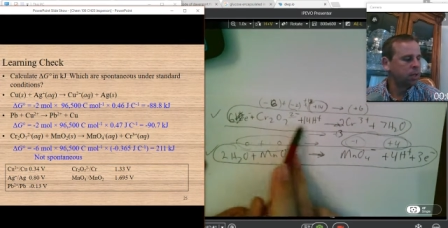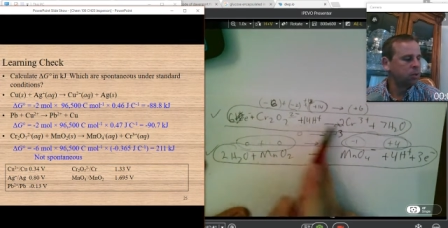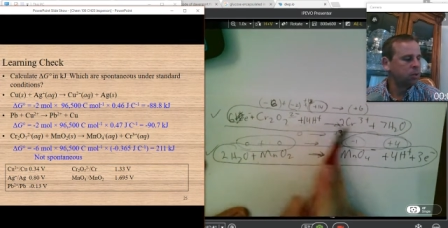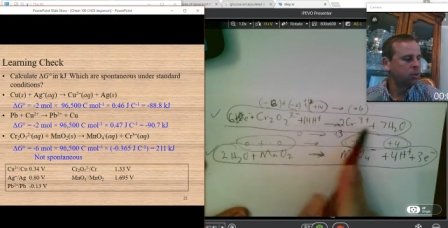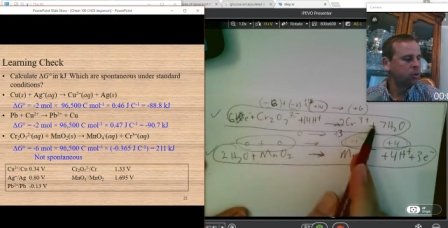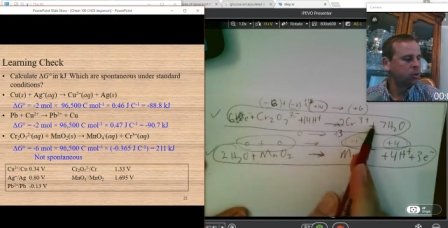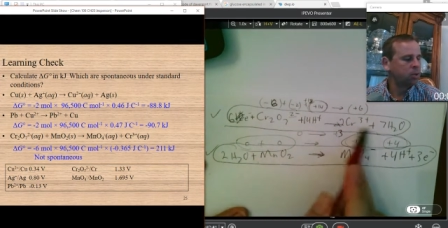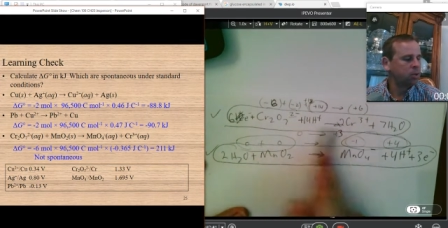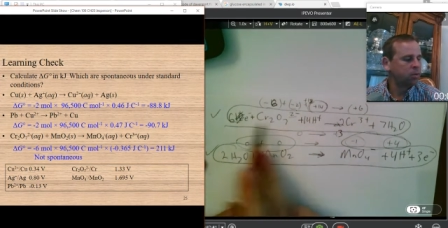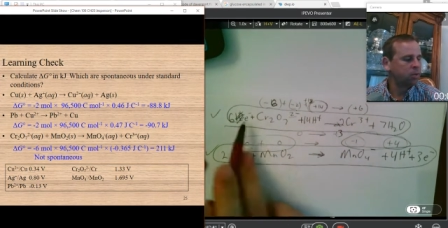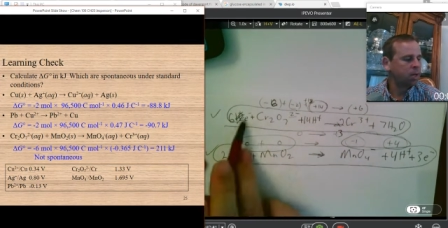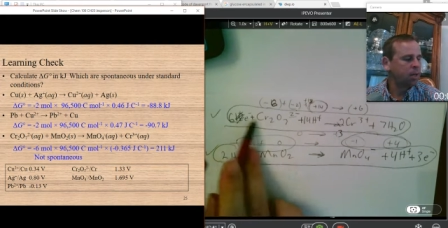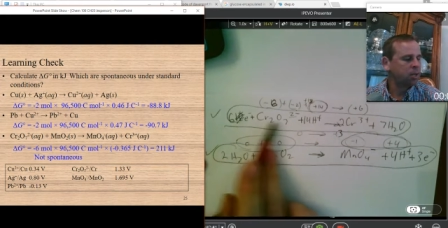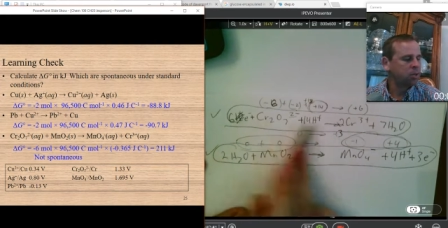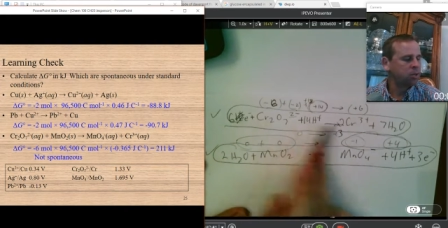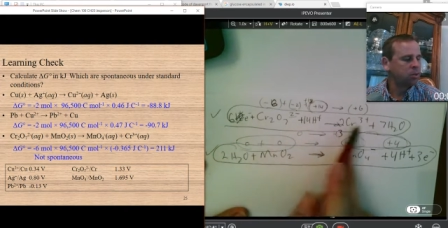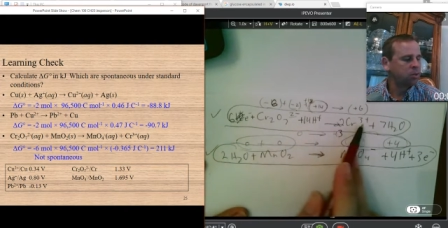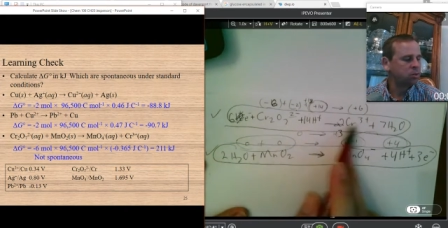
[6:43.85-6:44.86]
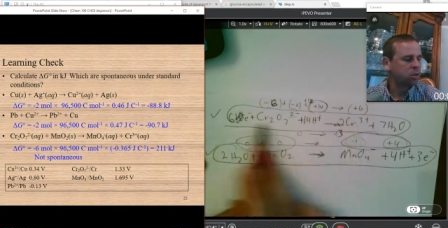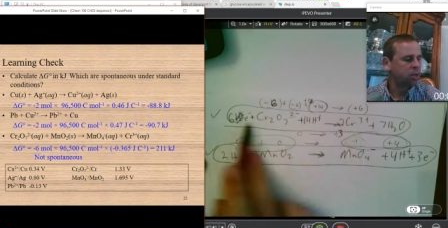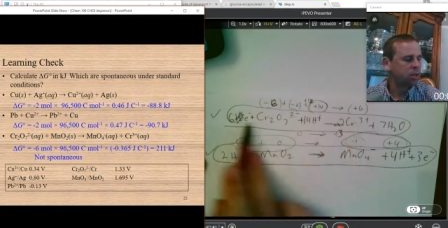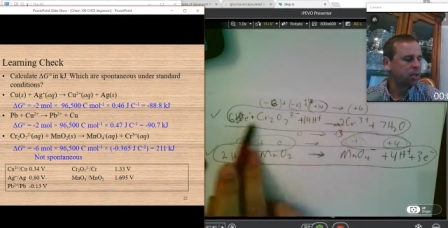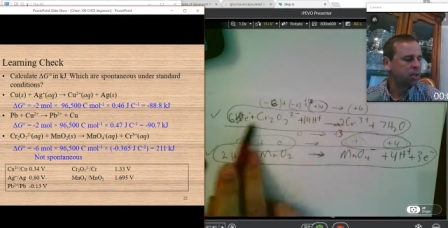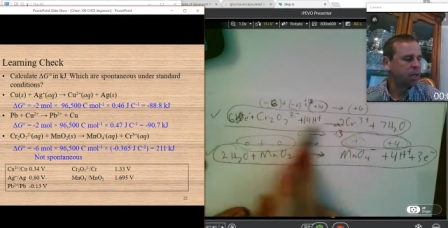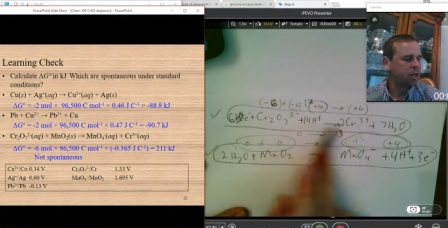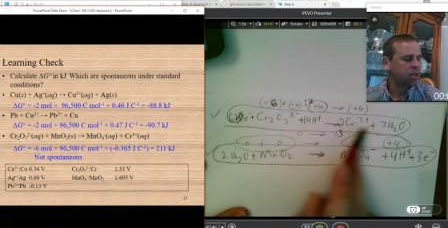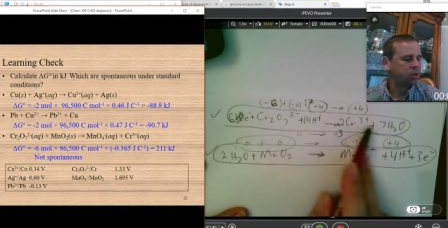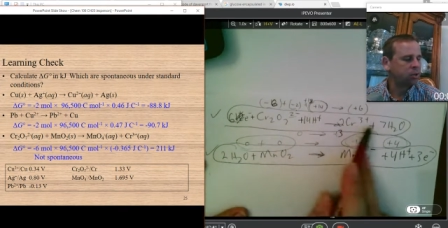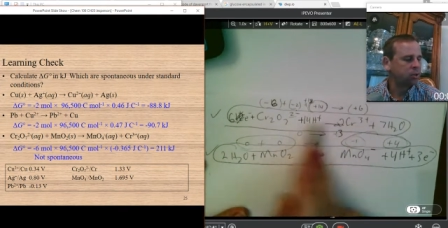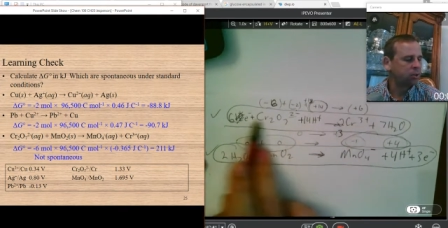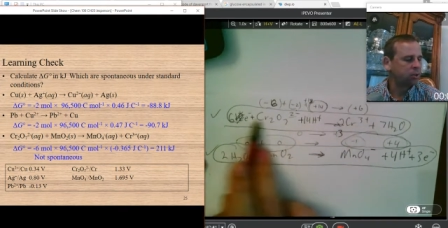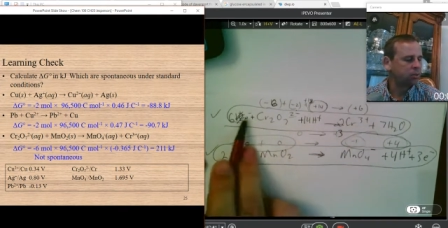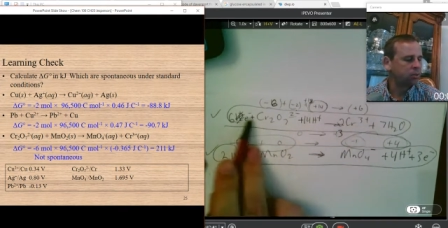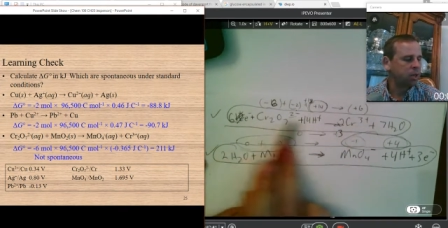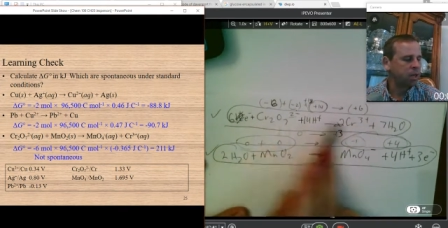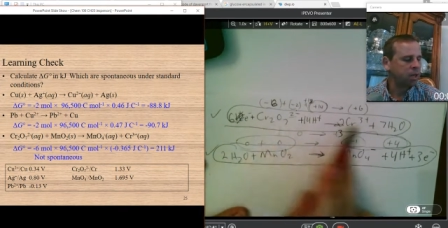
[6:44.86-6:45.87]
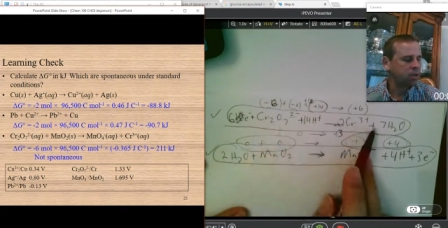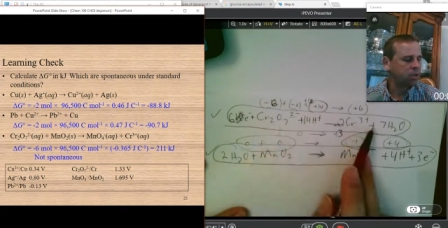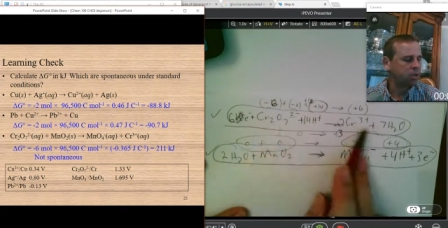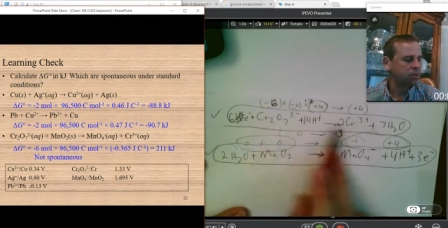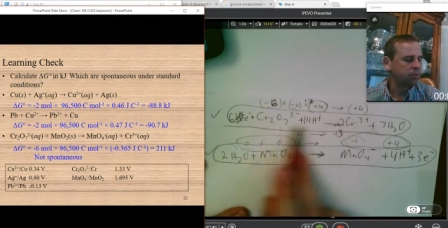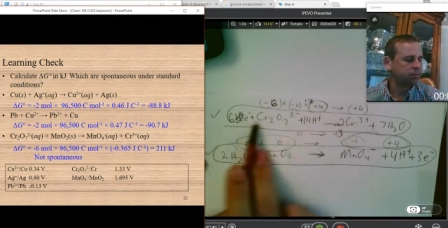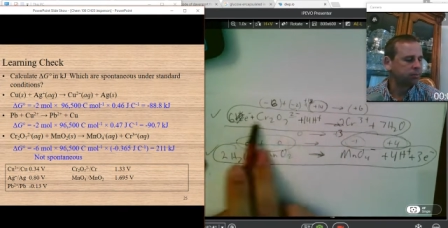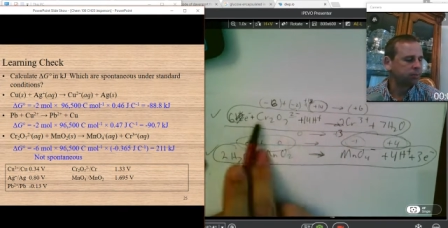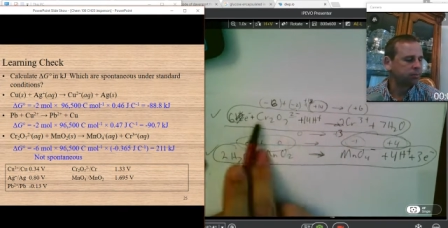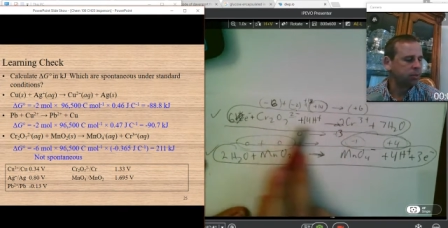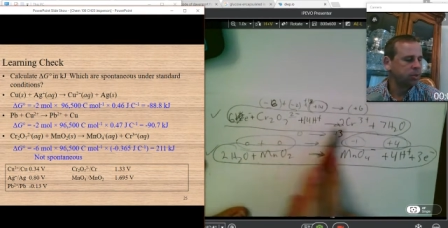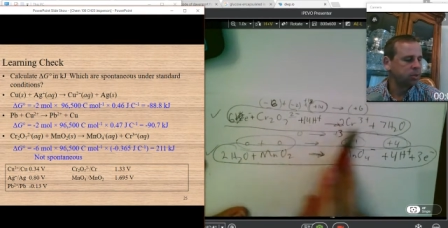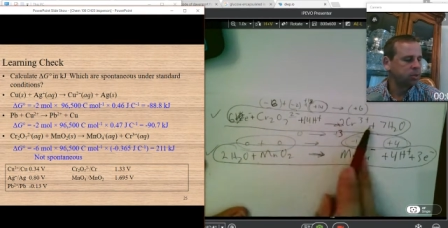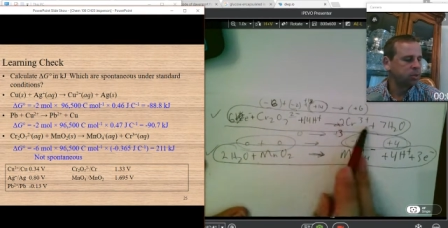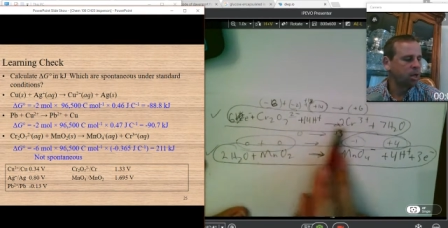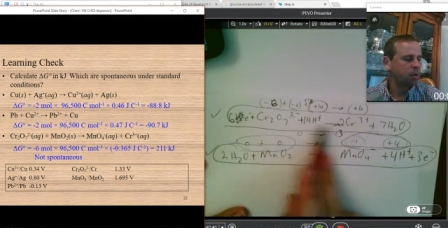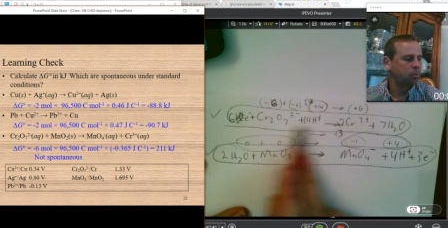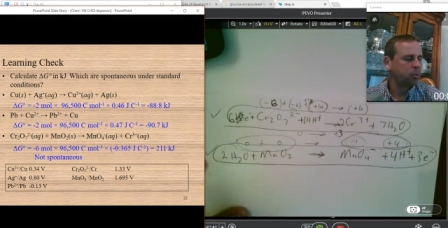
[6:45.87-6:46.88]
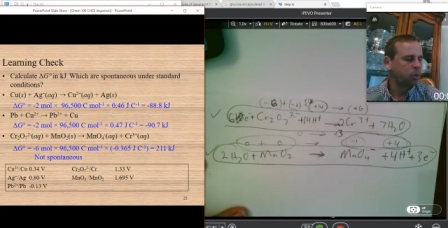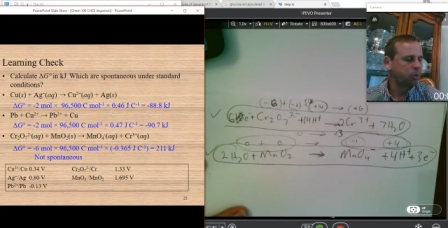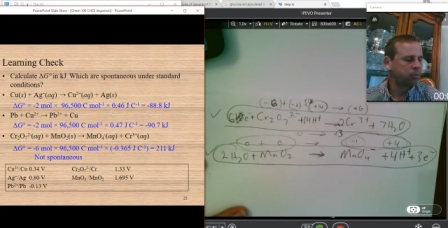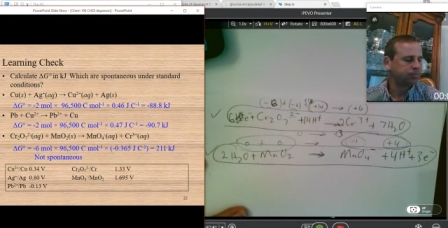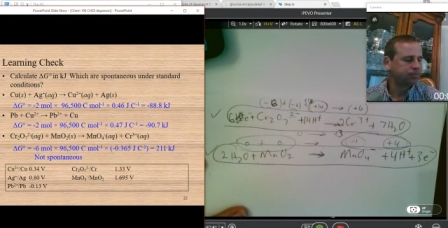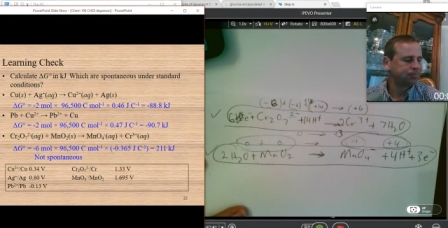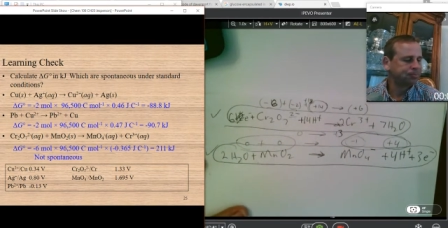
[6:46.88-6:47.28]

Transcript: anodic reaction or a cathodic reaction? This top one.